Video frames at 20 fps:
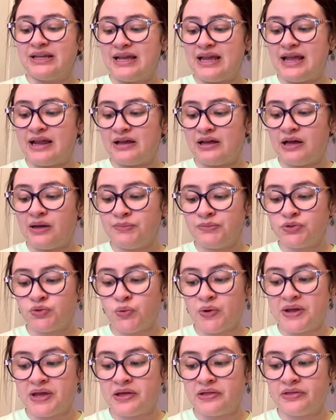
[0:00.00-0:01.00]
It comes
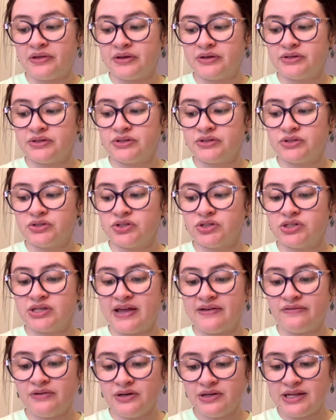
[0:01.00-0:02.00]
with
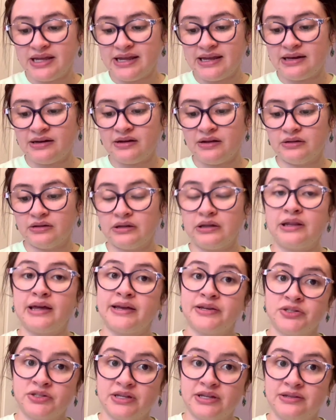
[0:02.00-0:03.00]
17
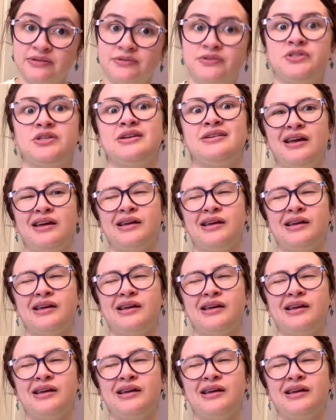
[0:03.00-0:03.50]
lessons.